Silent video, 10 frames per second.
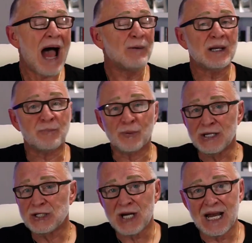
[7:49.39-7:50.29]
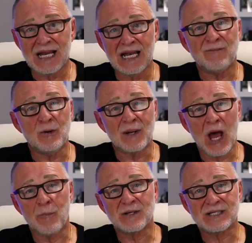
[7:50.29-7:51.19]
I would appreciate it if you would
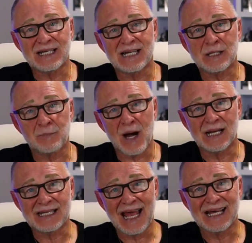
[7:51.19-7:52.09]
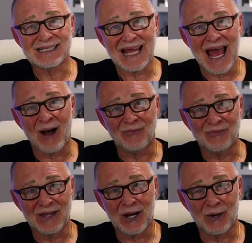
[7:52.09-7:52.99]
help us to get the podcast
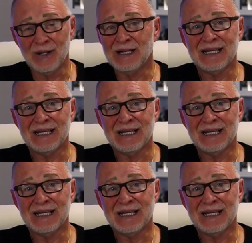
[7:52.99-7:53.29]
out there.